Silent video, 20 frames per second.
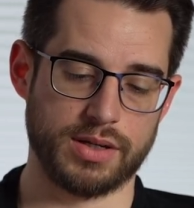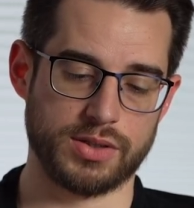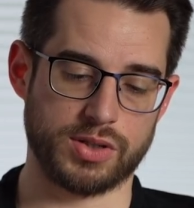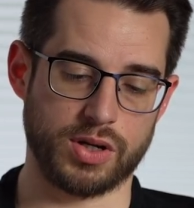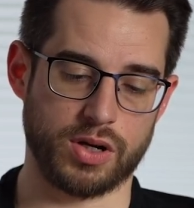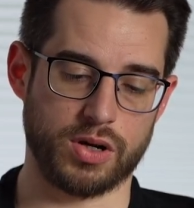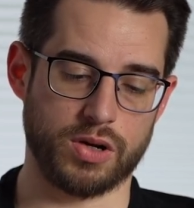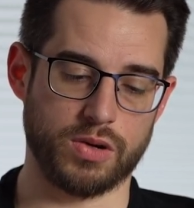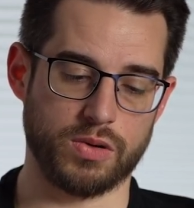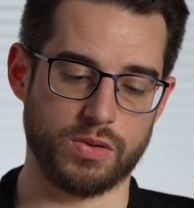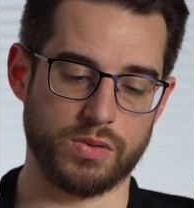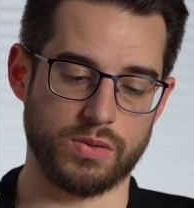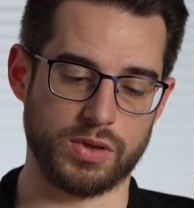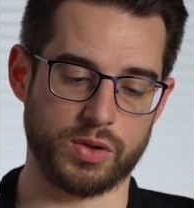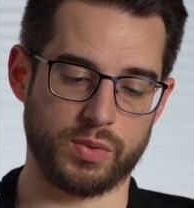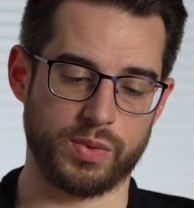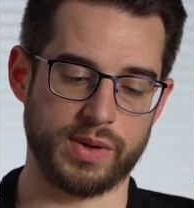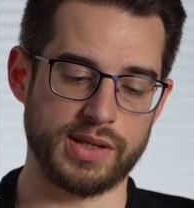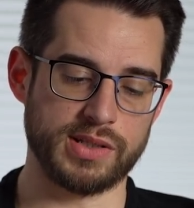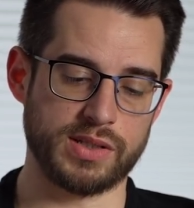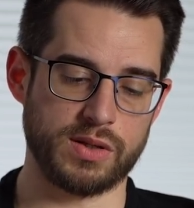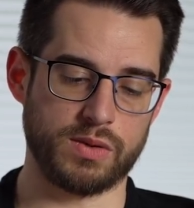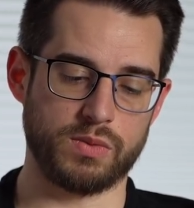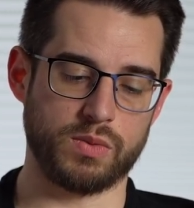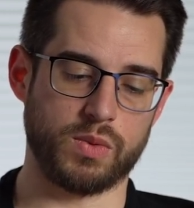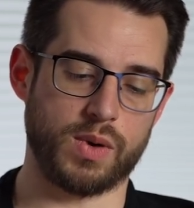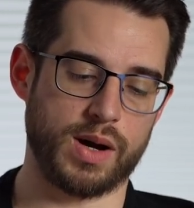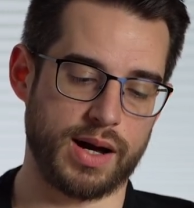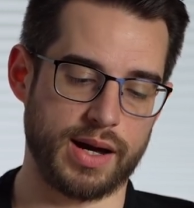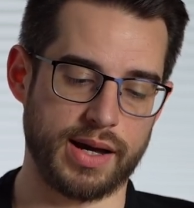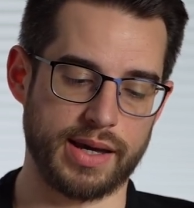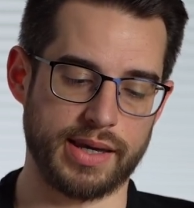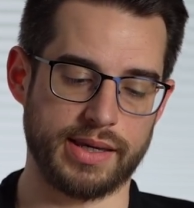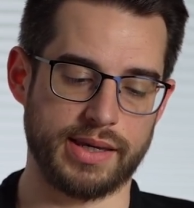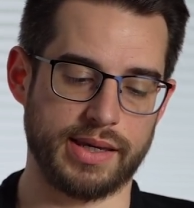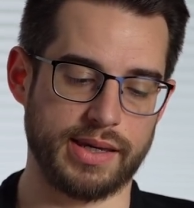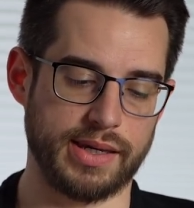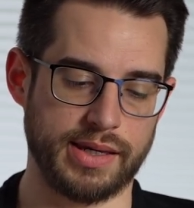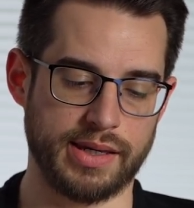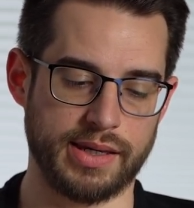So the reason why
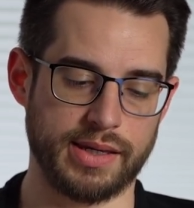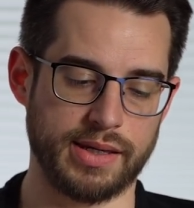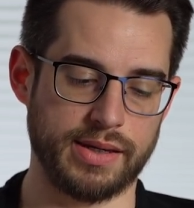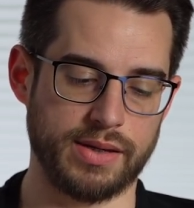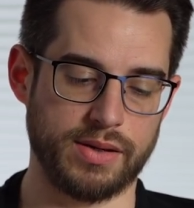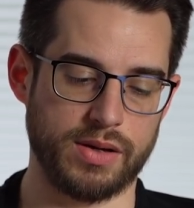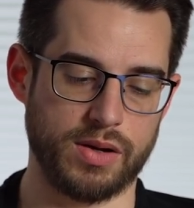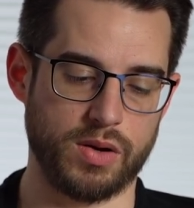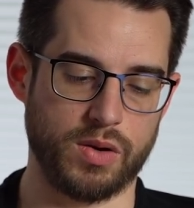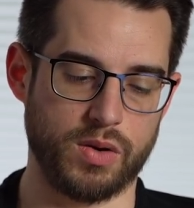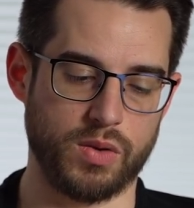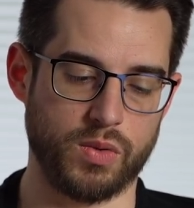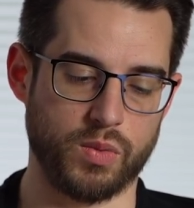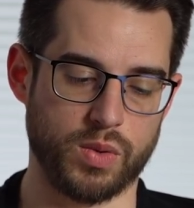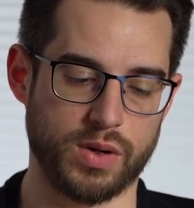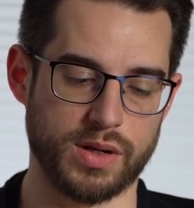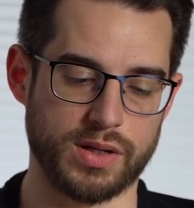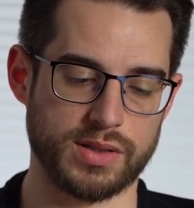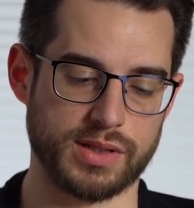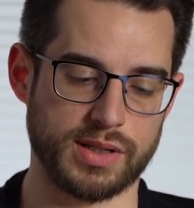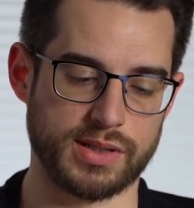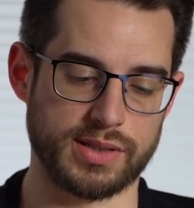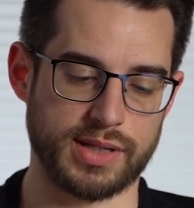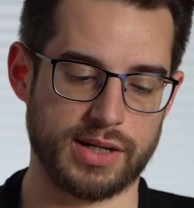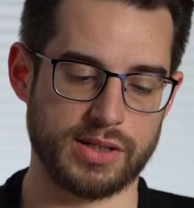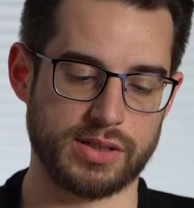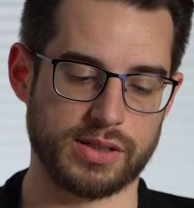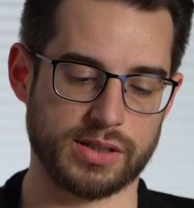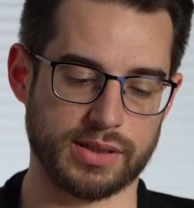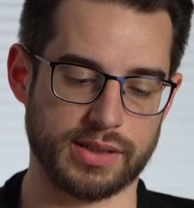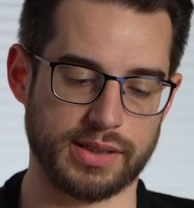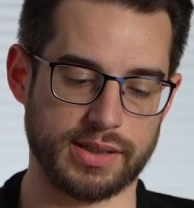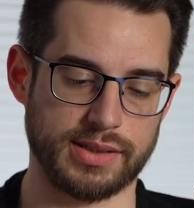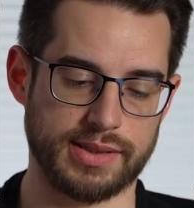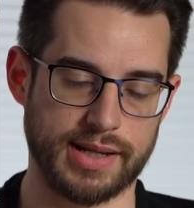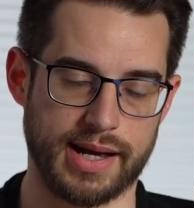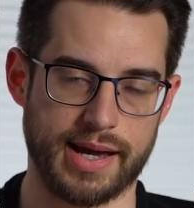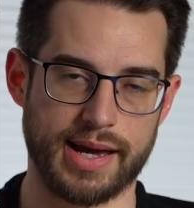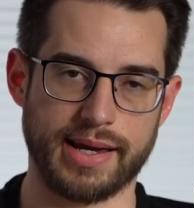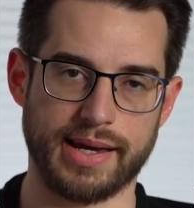he was essentially
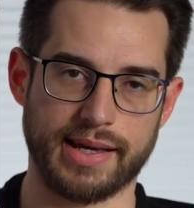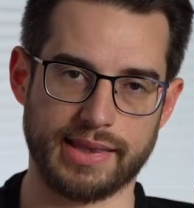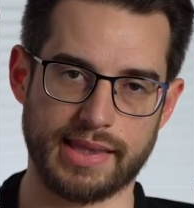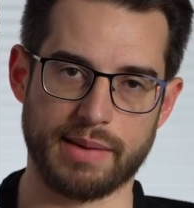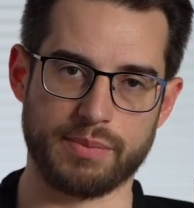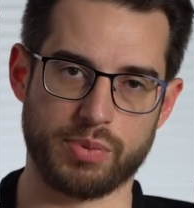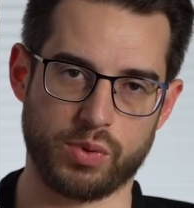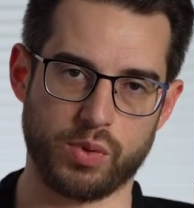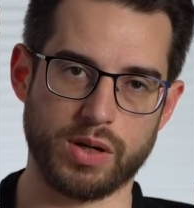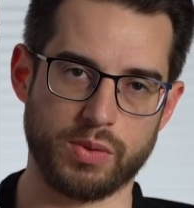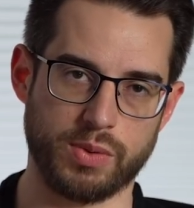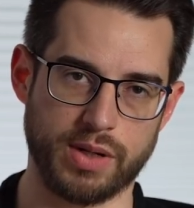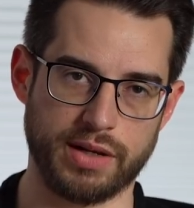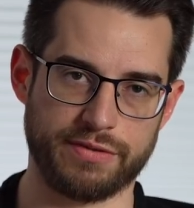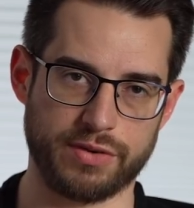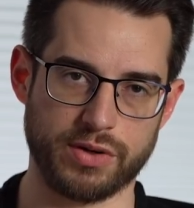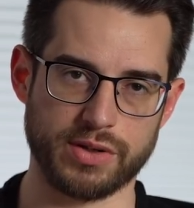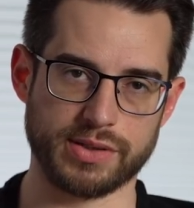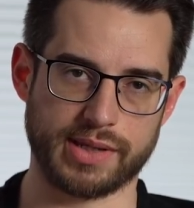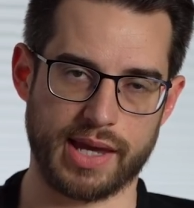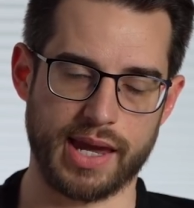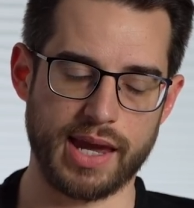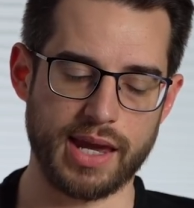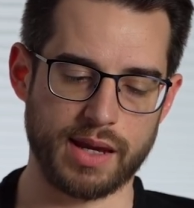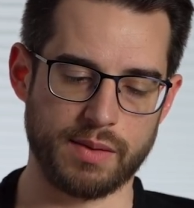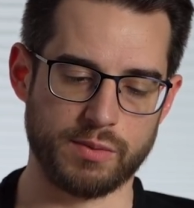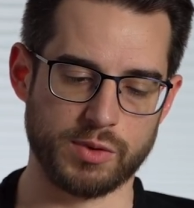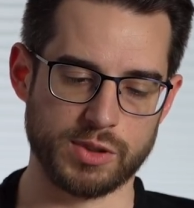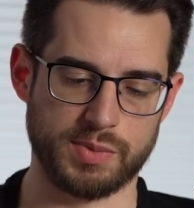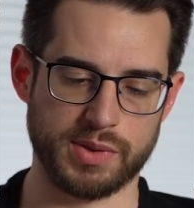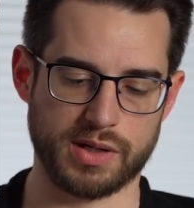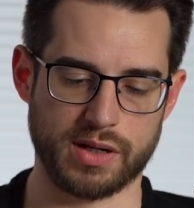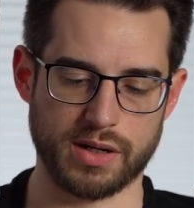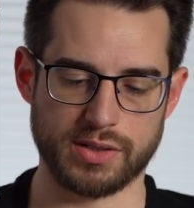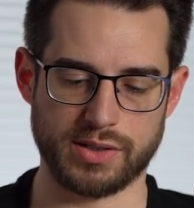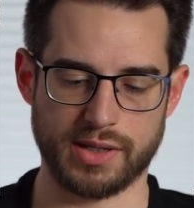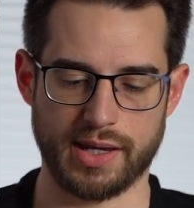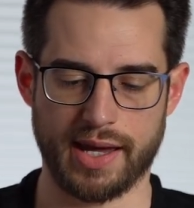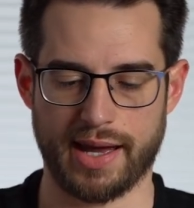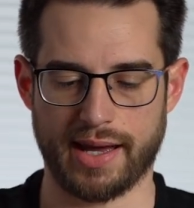dying at that point when he first came was
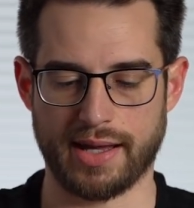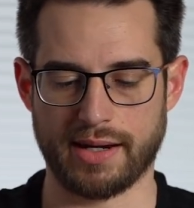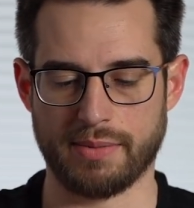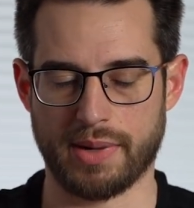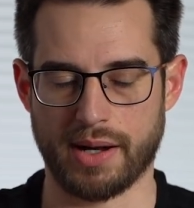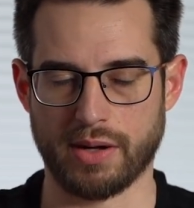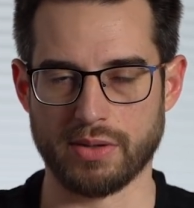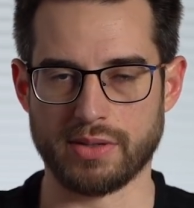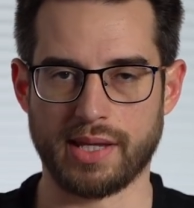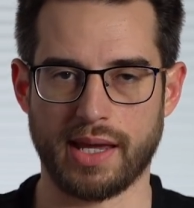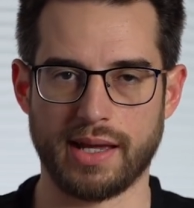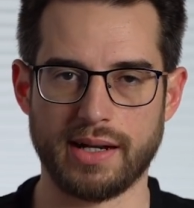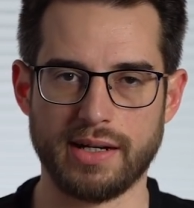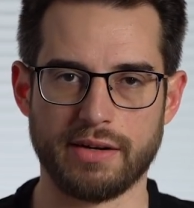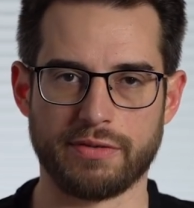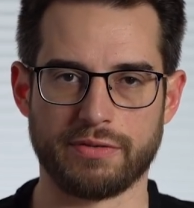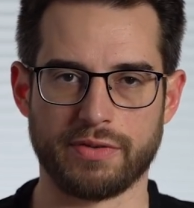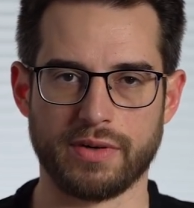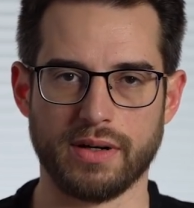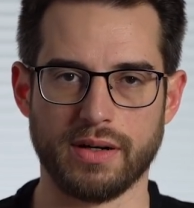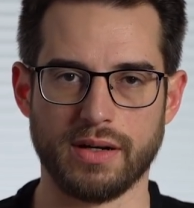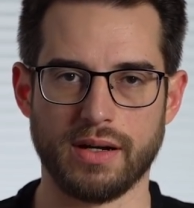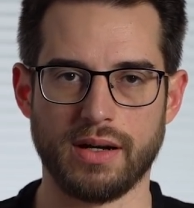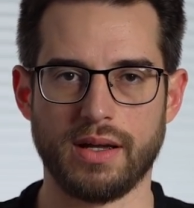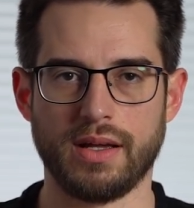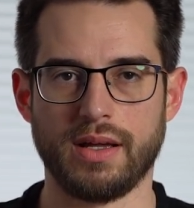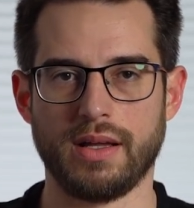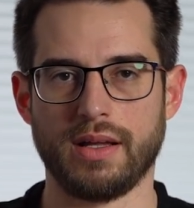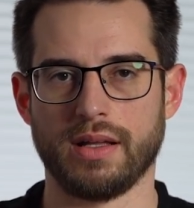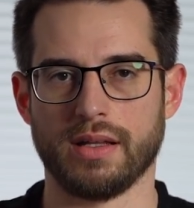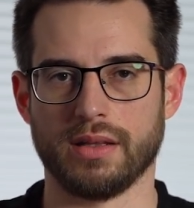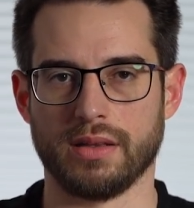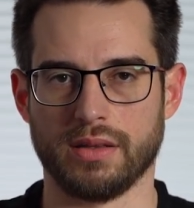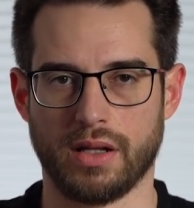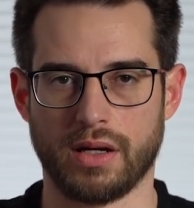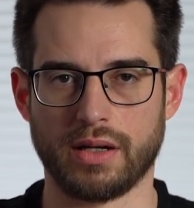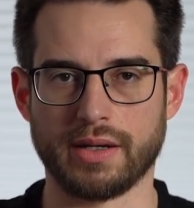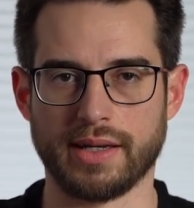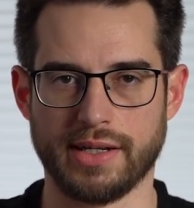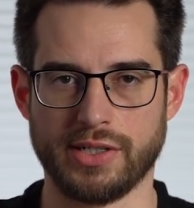because he had about 10 different
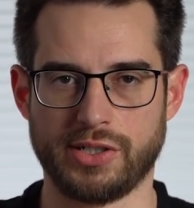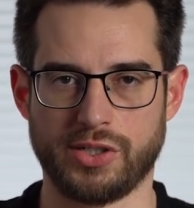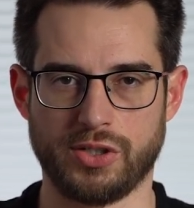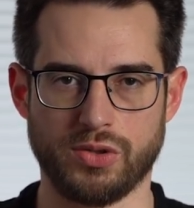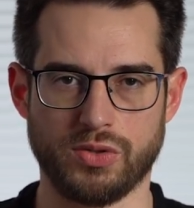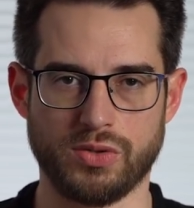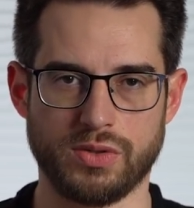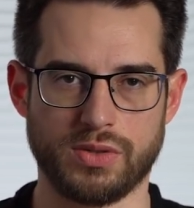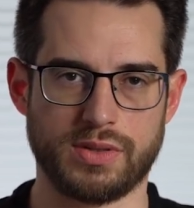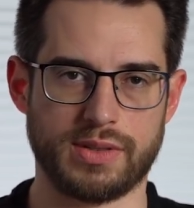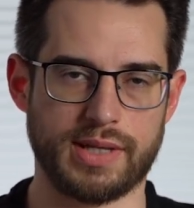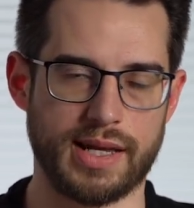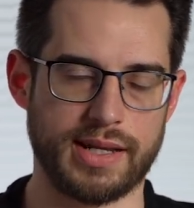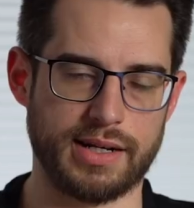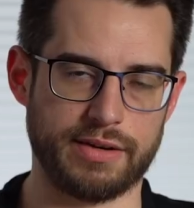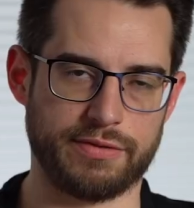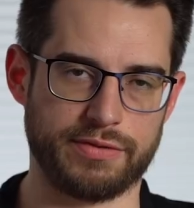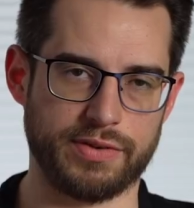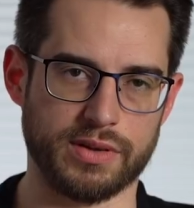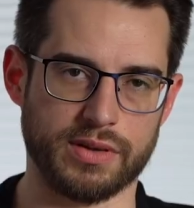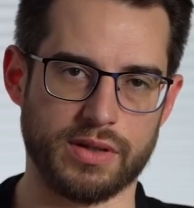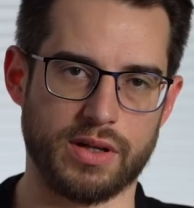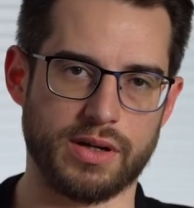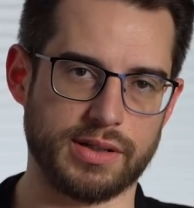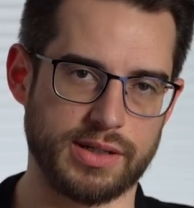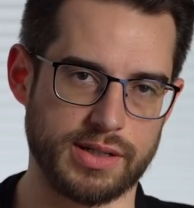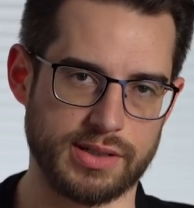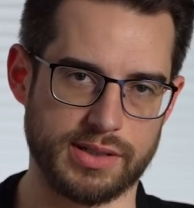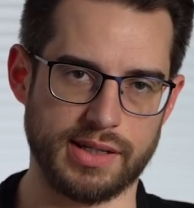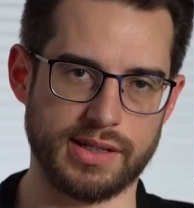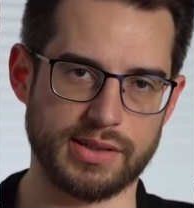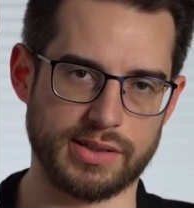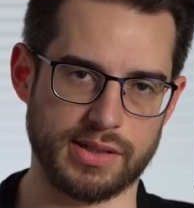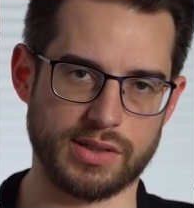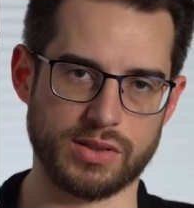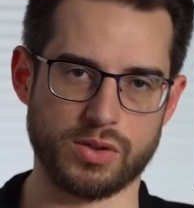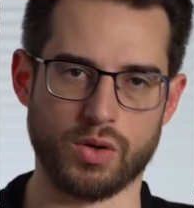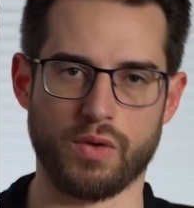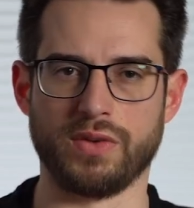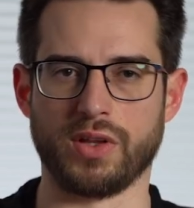lung issues, 10 different lung
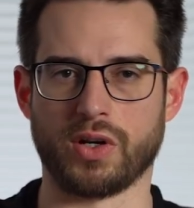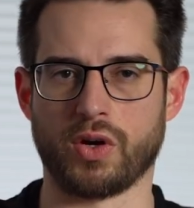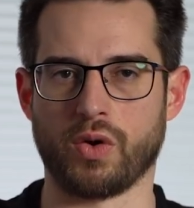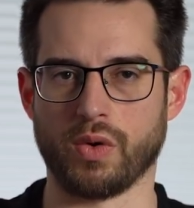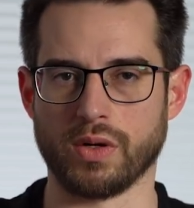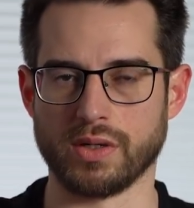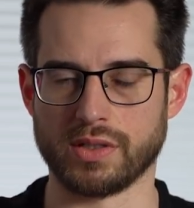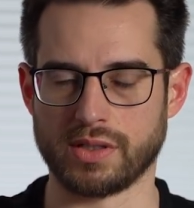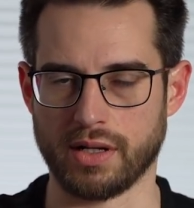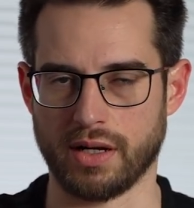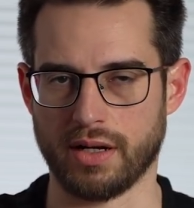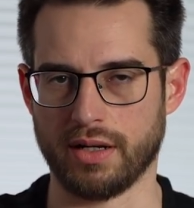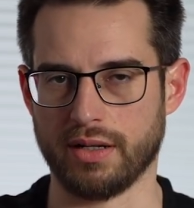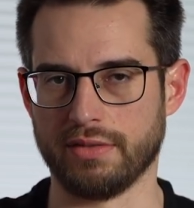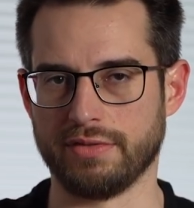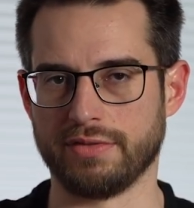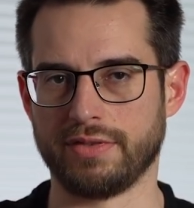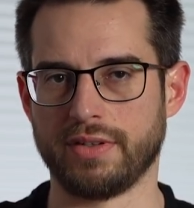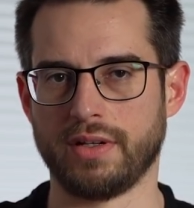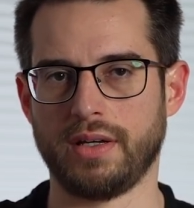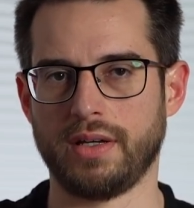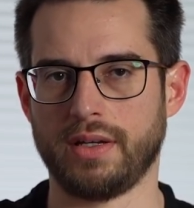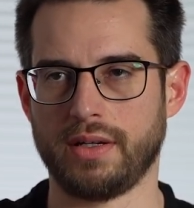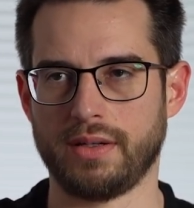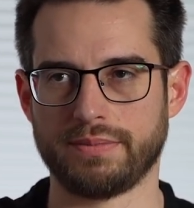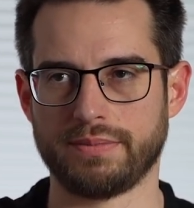diseases over the course of